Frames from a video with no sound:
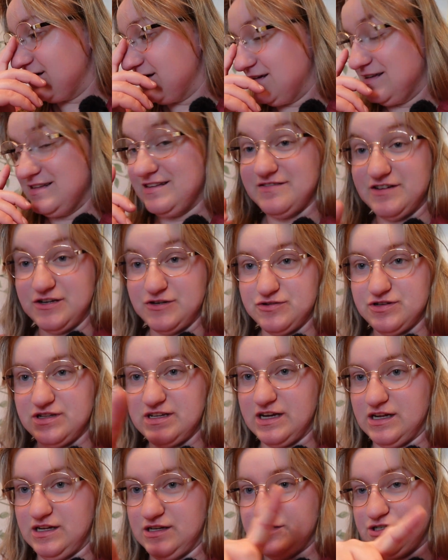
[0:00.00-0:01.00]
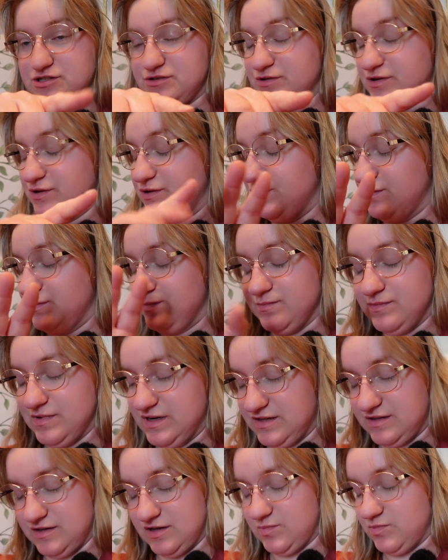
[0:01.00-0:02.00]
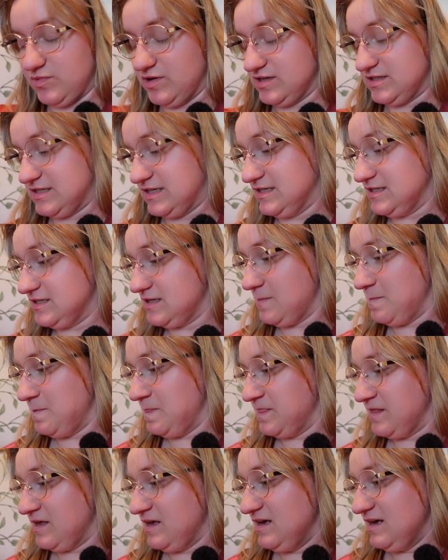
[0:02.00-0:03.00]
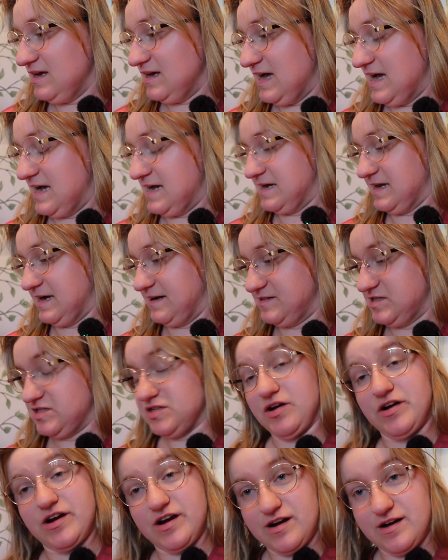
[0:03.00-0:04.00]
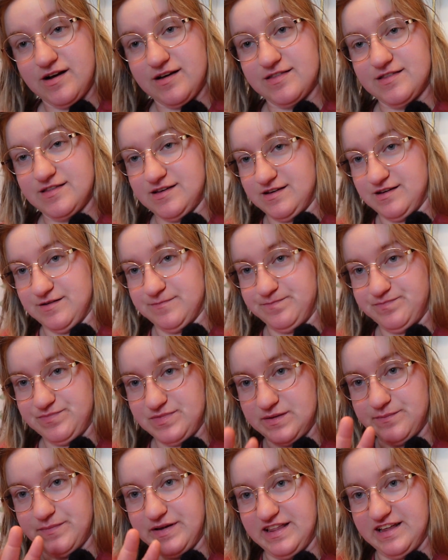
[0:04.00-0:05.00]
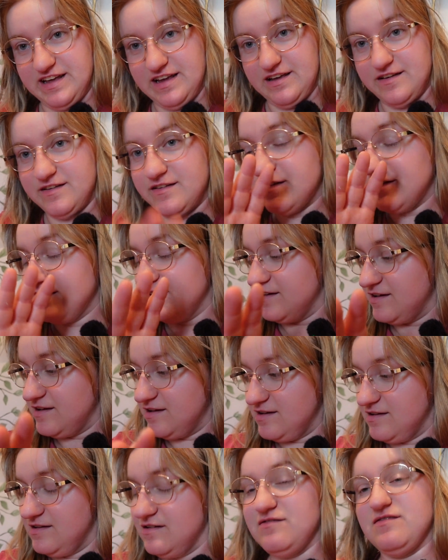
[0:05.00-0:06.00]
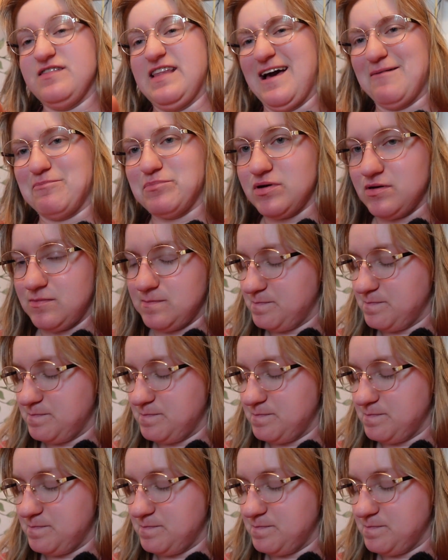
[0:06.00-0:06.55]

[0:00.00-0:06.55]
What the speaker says: individually. I'll show you my thought process, and have started on the belly flap.